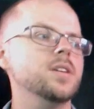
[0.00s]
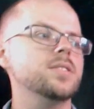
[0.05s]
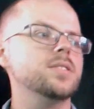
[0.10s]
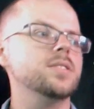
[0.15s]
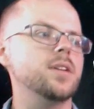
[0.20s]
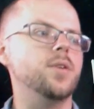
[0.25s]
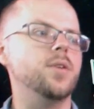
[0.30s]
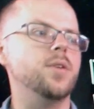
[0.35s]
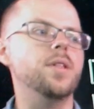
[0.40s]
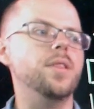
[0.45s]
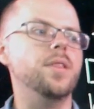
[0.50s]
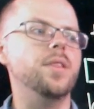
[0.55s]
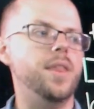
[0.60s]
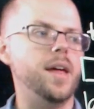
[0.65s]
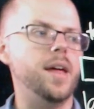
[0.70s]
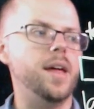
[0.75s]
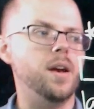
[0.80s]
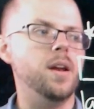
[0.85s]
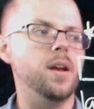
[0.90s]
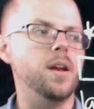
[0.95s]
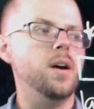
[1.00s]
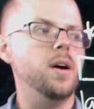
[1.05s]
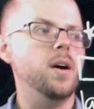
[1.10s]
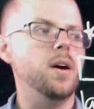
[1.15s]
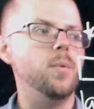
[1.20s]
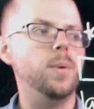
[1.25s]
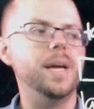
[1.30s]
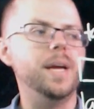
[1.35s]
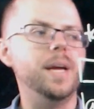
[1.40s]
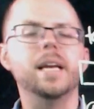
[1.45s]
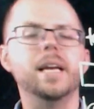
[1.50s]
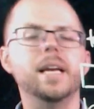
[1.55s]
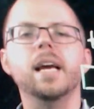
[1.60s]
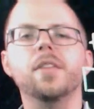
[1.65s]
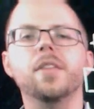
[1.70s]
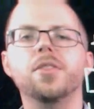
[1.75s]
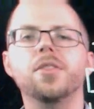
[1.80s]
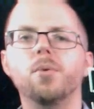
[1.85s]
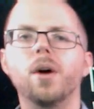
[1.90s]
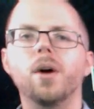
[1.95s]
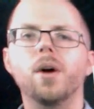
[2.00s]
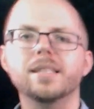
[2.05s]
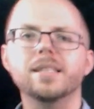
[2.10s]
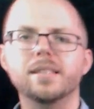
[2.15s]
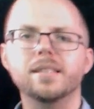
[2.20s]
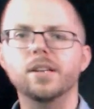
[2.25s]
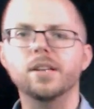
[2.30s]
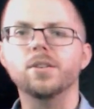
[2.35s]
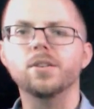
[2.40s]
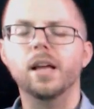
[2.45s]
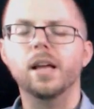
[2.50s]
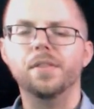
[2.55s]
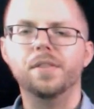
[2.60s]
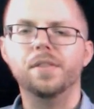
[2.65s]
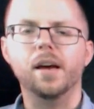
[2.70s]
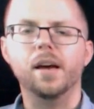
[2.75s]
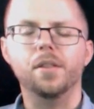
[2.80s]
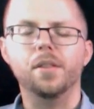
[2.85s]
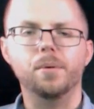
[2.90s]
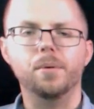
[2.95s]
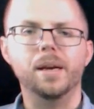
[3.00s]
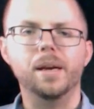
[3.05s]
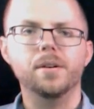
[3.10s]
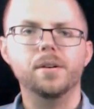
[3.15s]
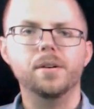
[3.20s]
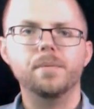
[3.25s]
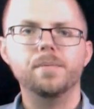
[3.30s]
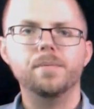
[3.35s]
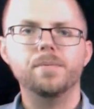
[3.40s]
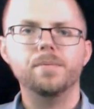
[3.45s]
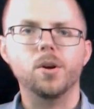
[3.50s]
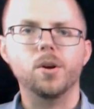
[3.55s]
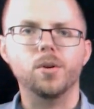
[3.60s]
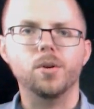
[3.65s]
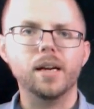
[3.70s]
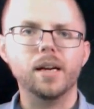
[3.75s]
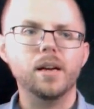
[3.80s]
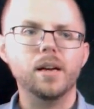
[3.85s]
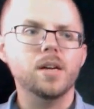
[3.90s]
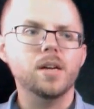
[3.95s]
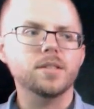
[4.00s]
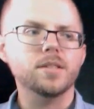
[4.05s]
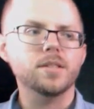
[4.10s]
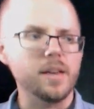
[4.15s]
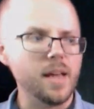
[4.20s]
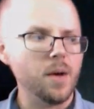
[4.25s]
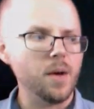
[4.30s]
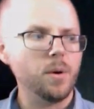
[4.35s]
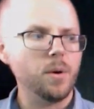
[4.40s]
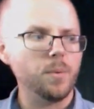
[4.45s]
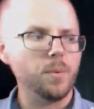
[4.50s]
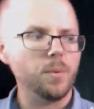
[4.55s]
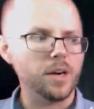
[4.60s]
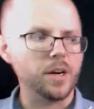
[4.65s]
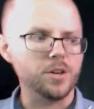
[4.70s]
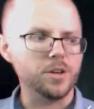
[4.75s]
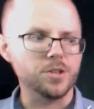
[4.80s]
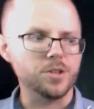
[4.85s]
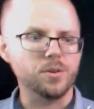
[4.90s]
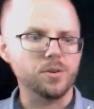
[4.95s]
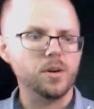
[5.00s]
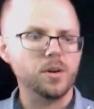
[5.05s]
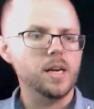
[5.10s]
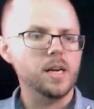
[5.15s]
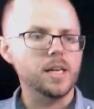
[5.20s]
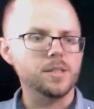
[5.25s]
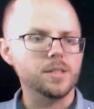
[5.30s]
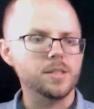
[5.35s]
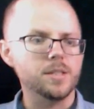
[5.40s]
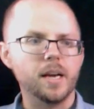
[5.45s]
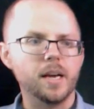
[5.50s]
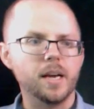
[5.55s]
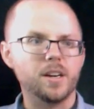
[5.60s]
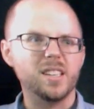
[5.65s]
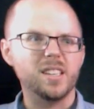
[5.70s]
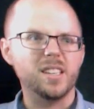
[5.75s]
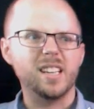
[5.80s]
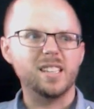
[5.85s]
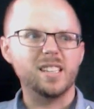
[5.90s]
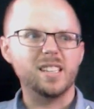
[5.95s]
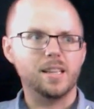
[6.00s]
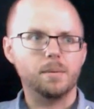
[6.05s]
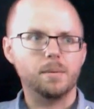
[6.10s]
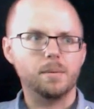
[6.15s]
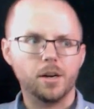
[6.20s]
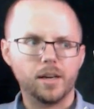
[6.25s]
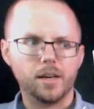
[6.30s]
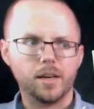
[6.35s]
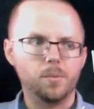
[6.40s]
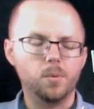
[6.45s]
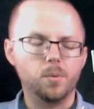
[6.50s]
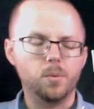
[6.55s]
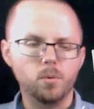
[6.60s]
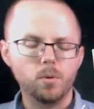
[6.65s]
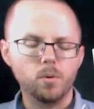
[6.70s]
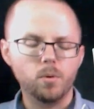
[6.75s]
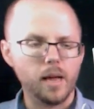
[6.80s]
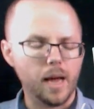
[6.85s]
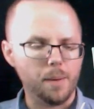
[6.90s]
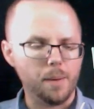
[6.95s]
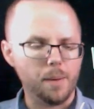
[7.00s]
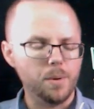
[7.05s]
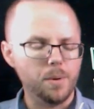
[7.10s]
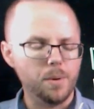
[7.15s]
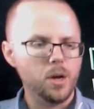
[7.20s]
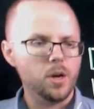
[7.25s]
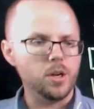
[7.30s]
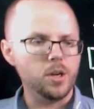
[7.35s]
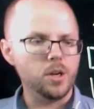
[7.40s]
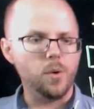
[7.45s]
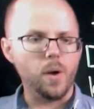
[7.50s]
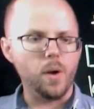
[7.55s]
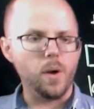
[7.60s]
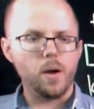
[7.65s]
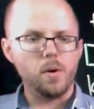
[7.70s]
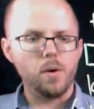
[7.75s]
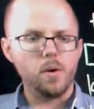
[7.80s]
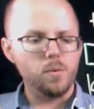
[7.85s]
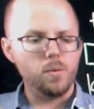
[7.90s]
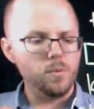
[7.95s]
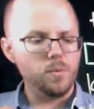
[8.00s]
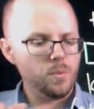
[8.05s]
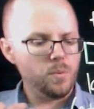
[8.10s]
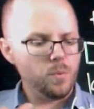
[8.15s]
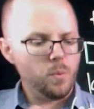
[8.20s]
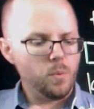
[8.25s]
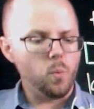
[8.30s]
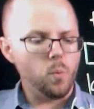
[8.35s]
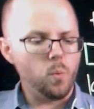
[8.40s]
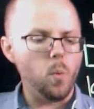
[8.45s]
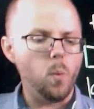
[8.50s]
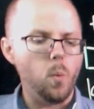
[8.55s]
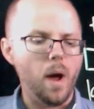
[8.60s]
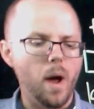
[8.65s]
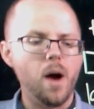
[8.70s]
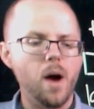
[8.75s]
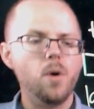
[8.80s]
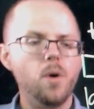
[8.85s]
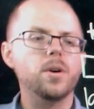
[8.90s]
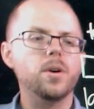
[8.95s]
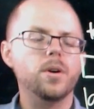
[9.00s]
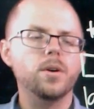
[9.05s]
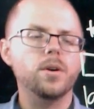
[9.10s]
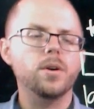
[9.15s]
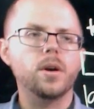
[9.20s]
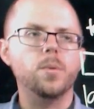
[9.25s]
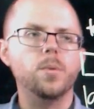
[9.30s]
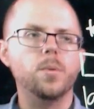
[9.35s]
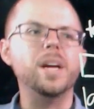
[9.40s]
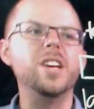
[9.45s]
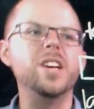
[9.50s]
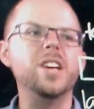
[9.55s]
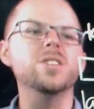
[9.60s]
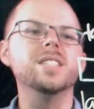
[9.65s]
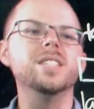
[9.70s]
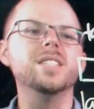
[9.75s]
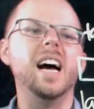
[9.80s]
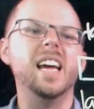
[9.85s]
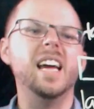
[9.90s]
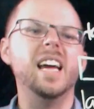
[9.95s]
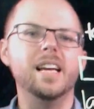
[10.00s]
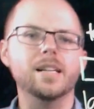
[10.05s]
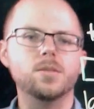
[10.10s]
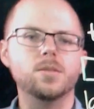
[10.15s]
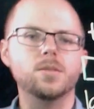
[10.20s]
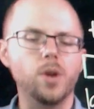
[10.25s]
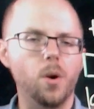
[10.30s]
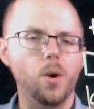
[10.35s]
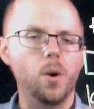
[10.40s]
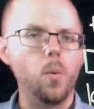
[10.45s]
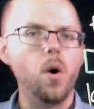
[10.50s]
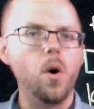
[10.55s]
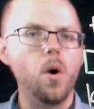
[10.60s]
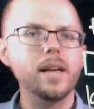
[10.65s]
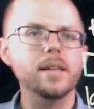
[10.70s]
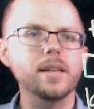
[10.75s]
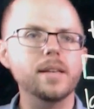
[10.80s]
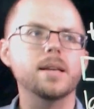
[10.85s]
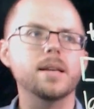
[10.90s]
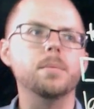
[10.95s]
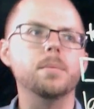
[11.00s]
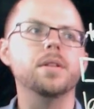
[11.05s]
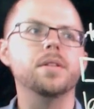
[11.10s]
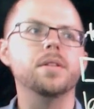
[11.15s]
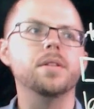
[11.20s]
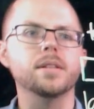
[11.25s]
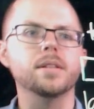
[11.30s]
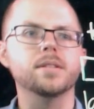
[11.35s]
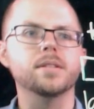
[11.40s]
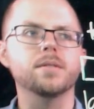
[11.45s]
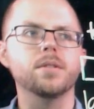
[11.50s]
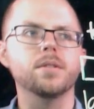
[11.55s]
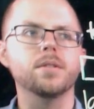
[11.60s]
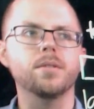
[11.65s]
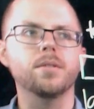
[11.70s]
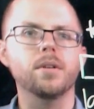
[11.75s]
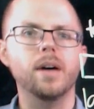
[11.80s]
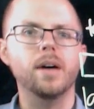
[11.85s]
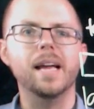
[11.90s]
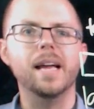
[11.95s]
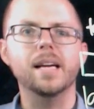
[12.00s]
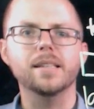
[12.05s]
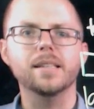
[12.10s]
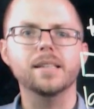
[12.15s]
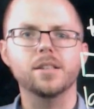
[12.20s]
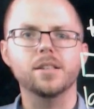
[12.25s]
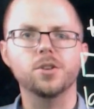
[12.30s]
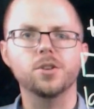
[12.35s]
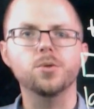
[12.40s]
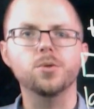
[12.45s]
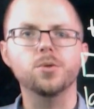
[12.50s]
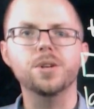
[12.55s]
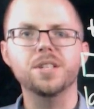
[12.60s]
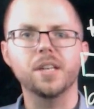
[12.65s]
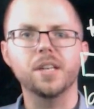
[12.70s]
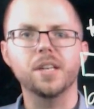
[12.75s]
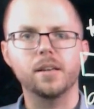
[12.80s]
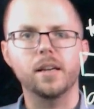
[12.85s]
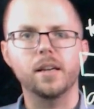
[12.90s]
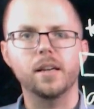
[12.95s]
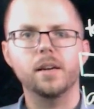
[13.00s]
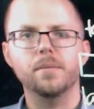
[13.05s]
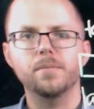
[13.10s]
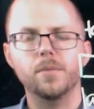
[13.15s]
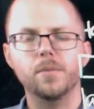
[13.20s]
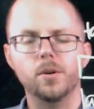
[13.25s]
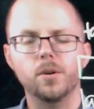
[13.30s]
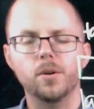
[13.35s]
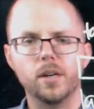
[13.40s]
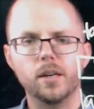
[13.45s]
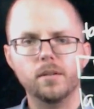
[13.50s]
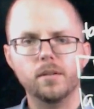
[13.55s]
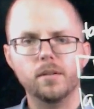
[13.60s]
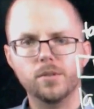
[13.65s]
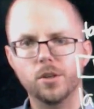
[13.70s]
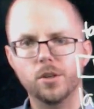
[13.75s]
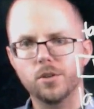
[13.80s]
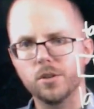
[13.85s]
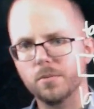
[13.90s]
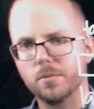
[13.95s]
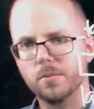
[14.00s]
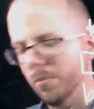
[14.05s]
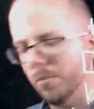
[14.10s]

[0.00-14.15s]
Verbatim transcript: so that then we can get the right signal at the other end. Okay, so now what we're going to do is we're now going to start to think about, okay, well, um, you know, how can we use A A S? You know, why are some of the things that A A S such a good technique? Okay, so just